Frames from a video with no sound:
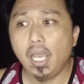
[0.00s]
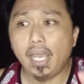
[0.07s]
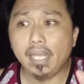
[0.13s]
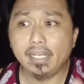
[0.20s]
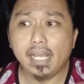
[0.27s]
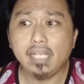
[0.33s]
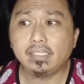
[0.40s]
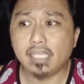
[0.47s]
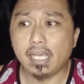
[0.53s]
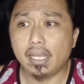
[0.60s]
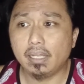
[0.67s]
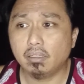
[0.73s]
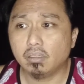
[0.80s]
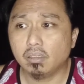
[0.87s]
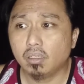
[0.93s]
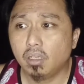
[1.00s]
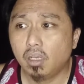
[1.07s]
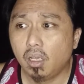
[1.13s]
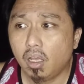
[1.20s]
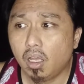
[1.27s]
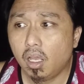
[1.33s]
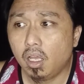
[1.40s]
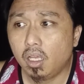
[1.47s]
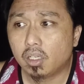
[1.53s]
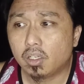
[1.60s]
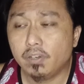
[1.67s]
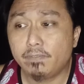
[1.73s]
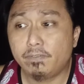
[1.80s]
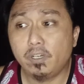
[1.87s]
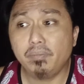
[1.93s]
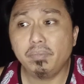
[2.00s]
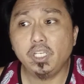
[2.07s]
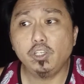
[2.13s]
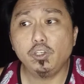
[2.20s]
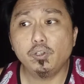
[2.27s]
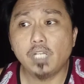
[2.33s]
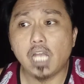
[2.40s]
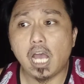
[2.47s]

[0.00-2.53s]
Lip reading: And they said, confirming you